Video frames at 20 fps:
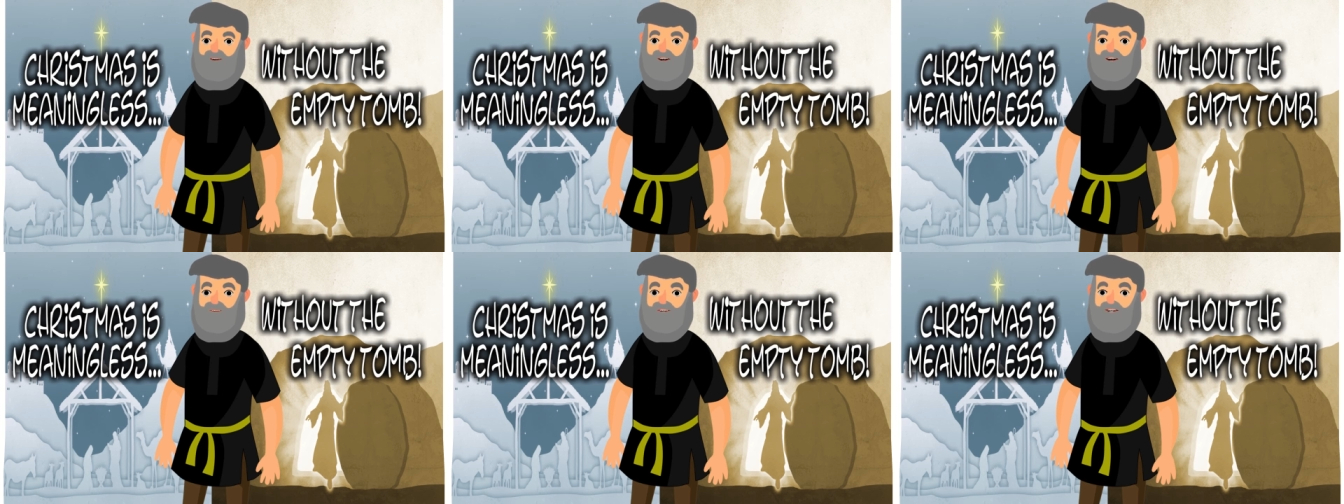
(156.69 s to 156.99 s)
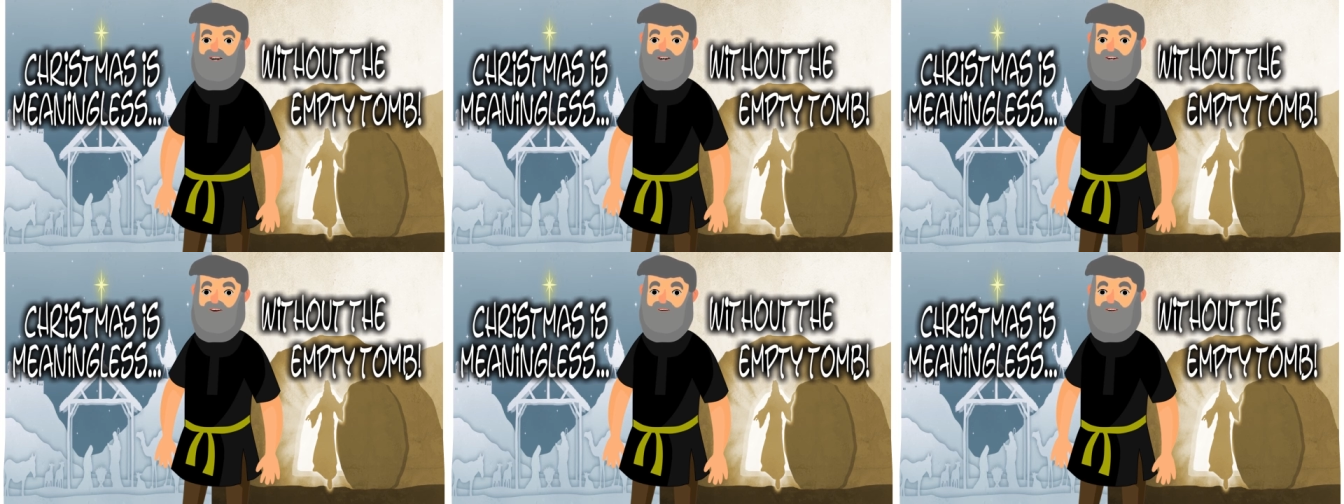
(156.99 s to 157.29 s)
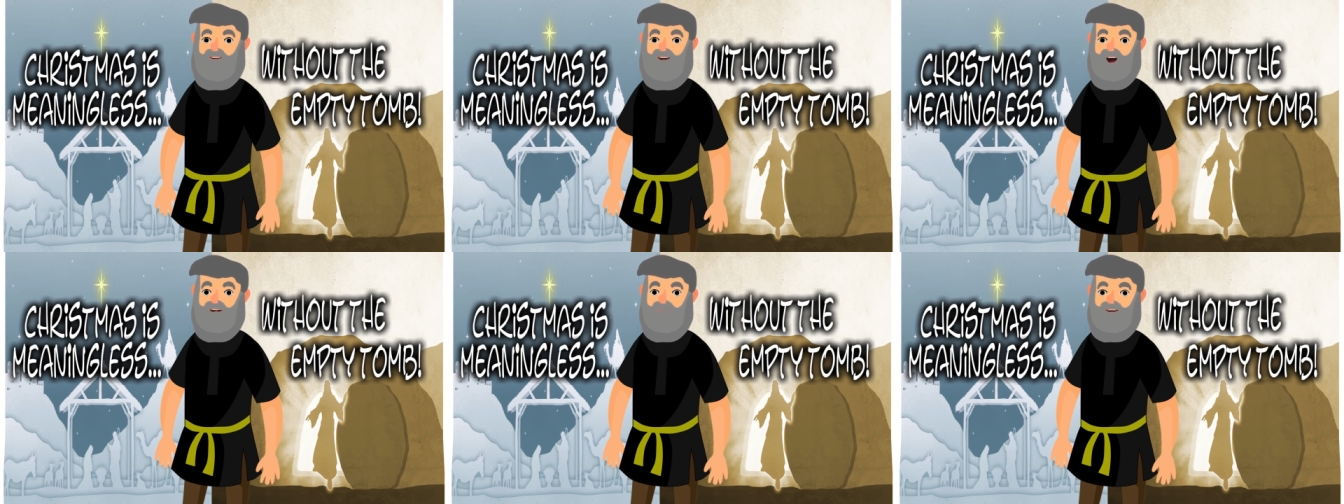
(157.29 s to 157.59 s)
the
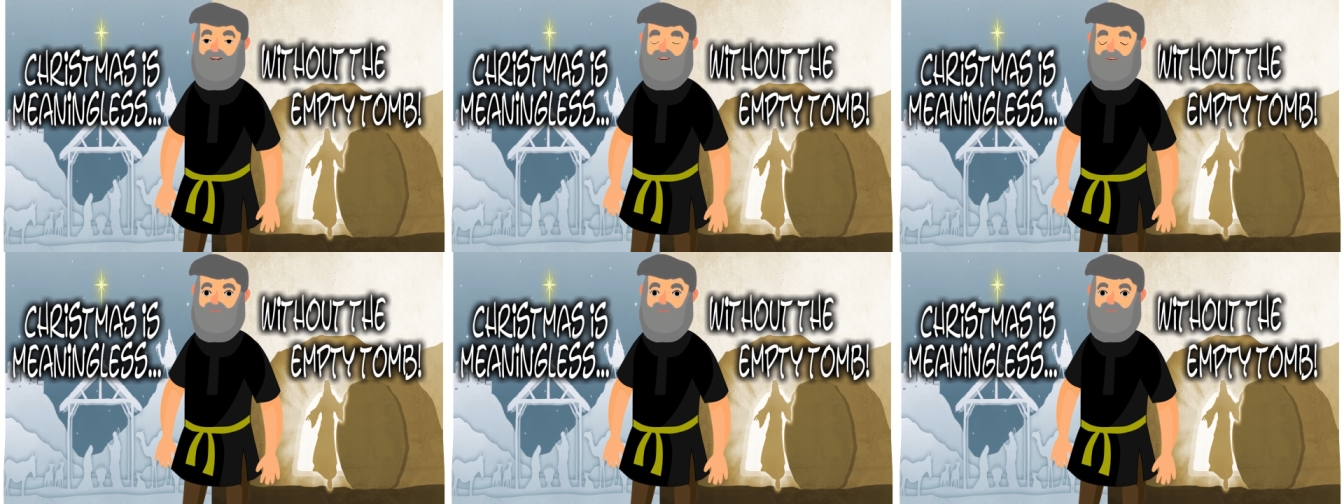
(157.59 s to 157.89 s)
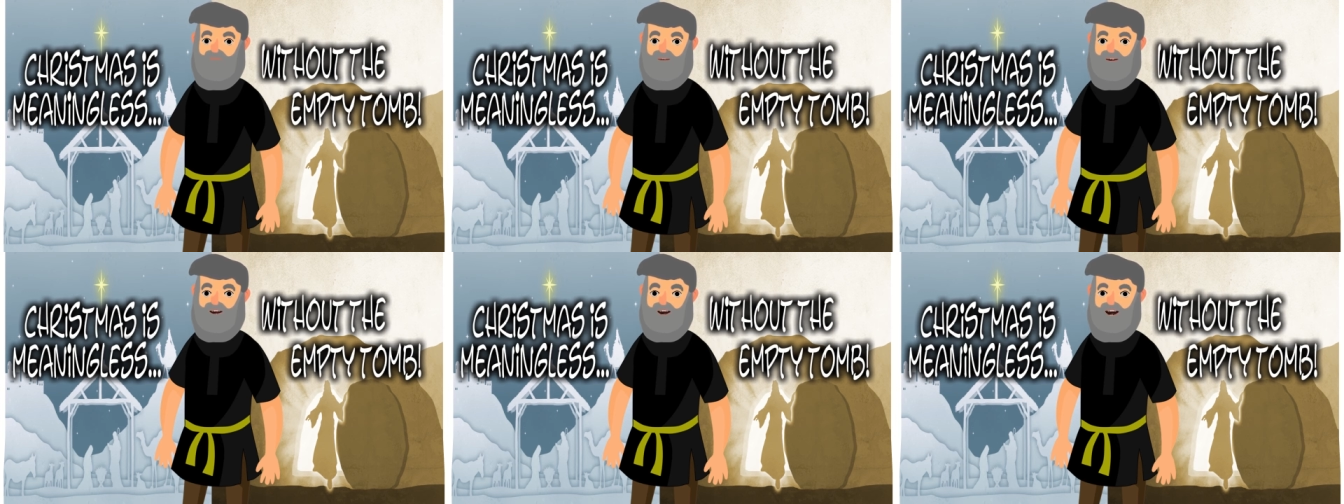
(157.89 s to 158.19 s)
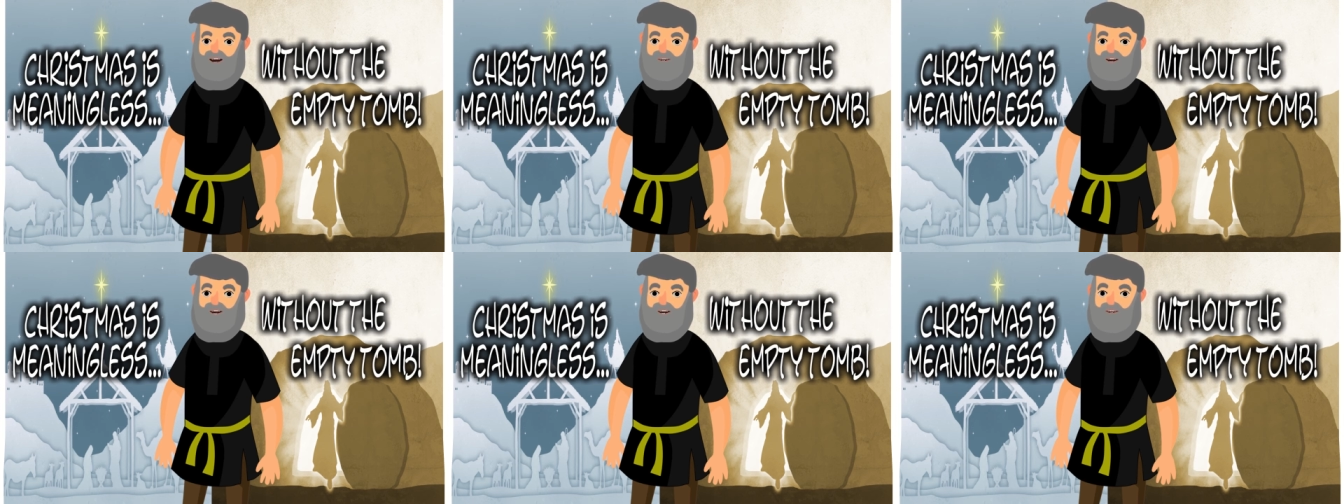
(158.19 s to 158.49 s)
second coming,
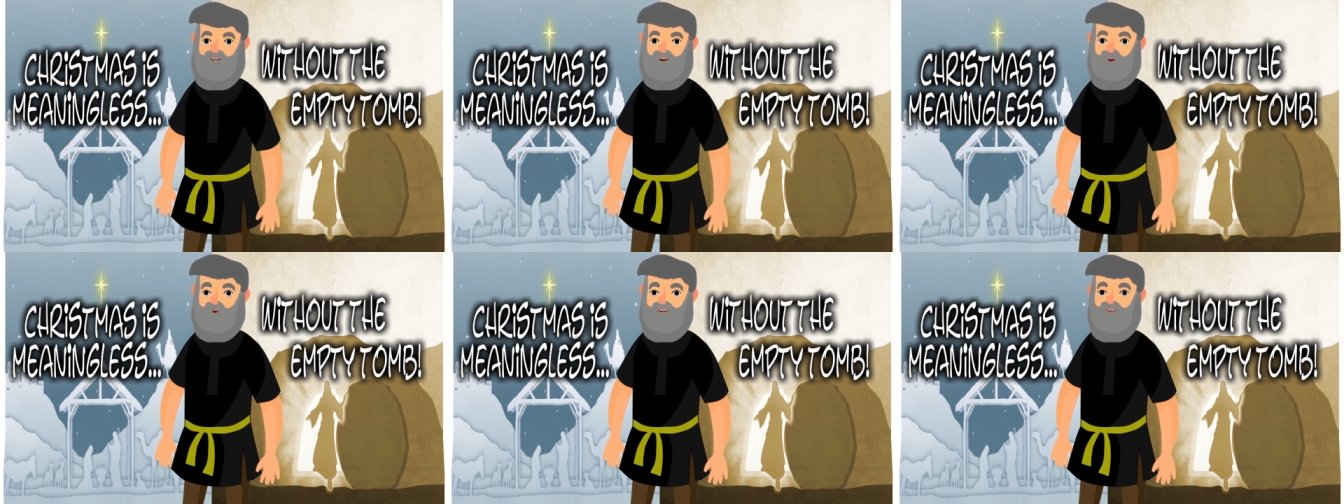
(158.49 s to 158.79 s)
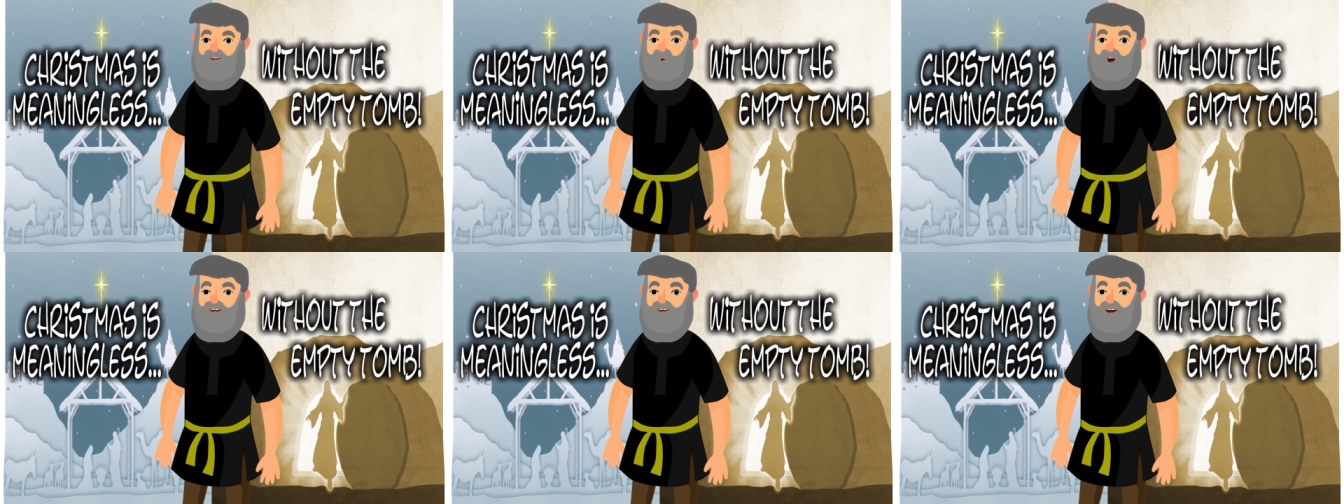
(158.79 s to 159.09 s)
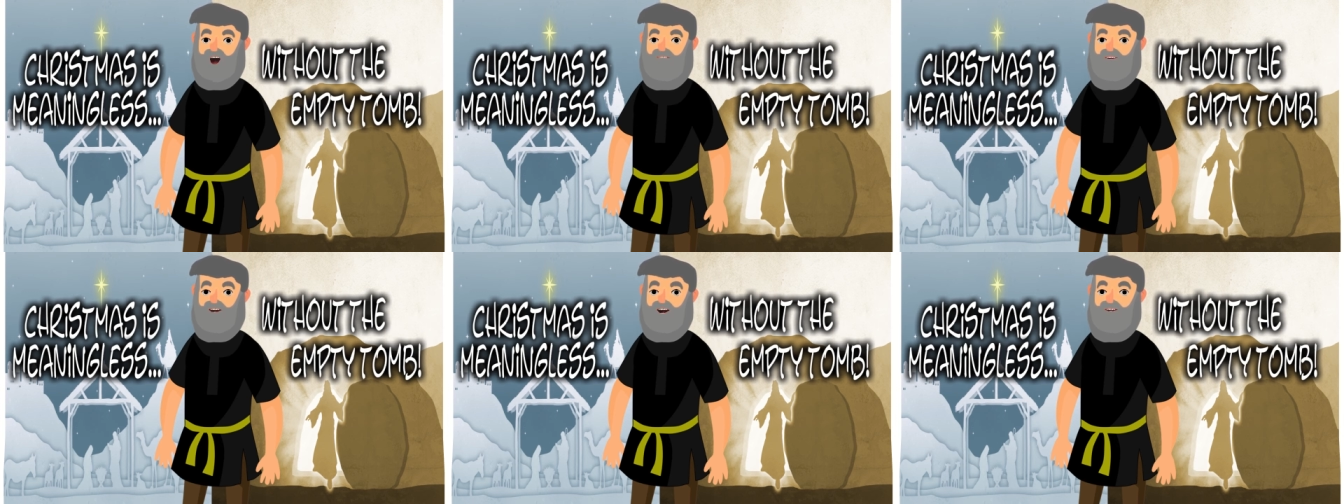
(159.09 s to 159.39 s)
and the eternal reign
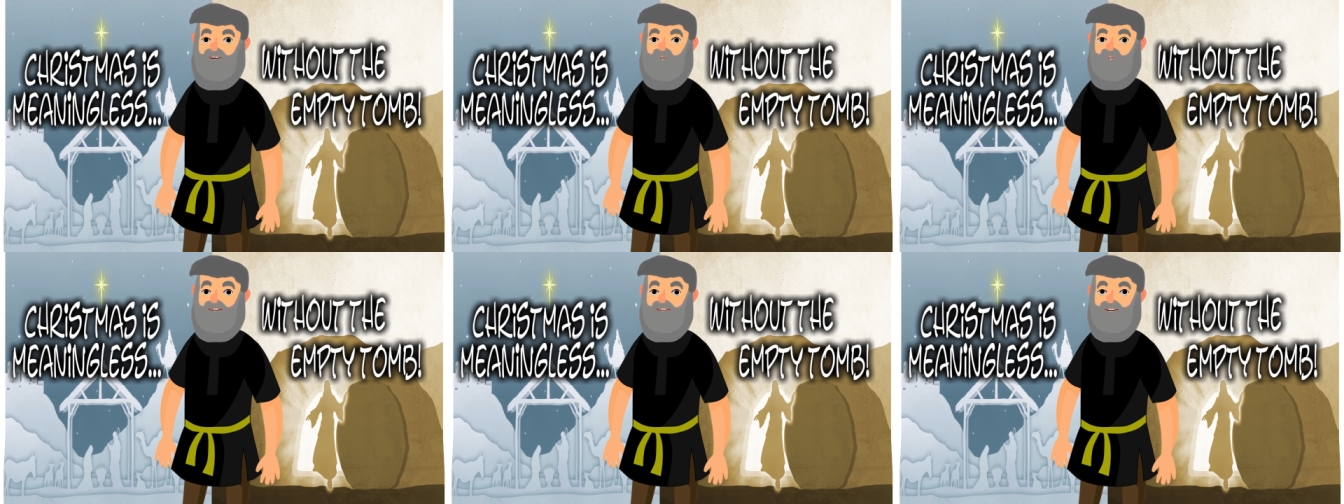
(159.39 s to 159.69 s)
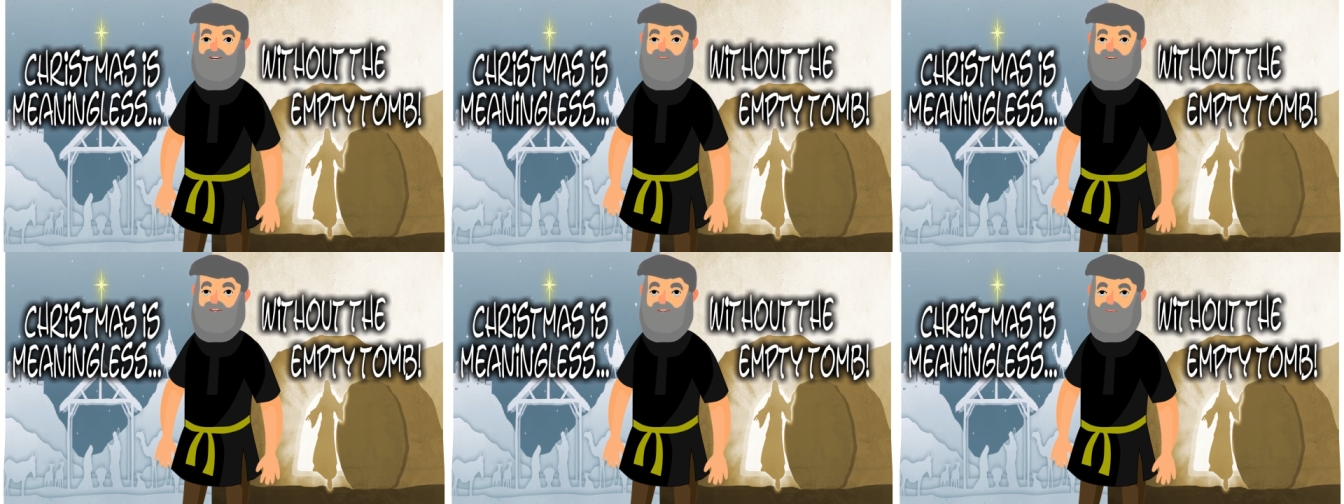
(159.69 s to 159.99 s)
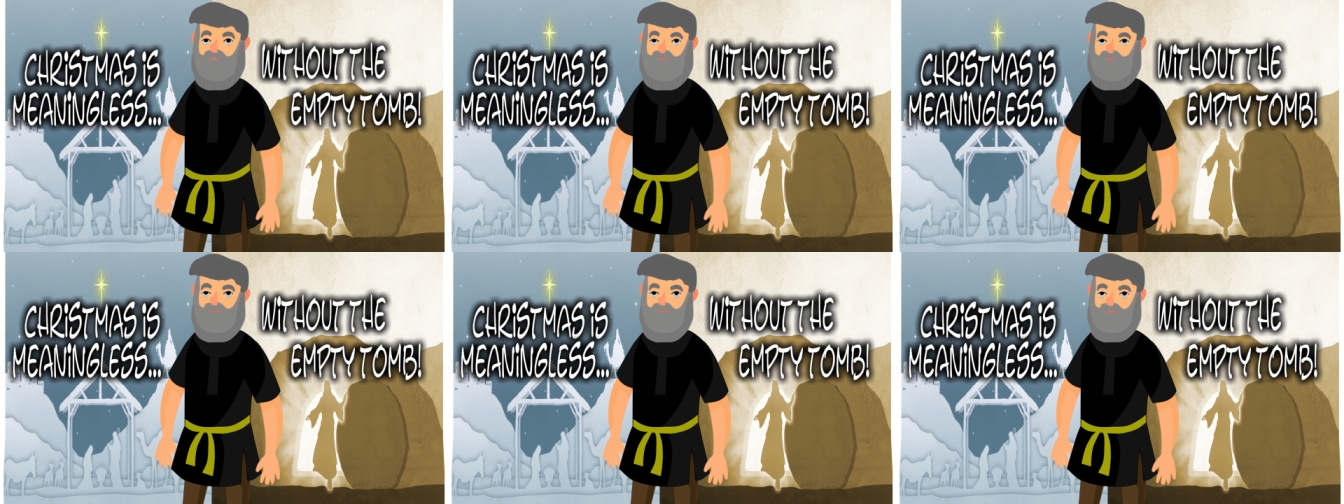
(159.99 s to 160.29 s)
of King Jesus.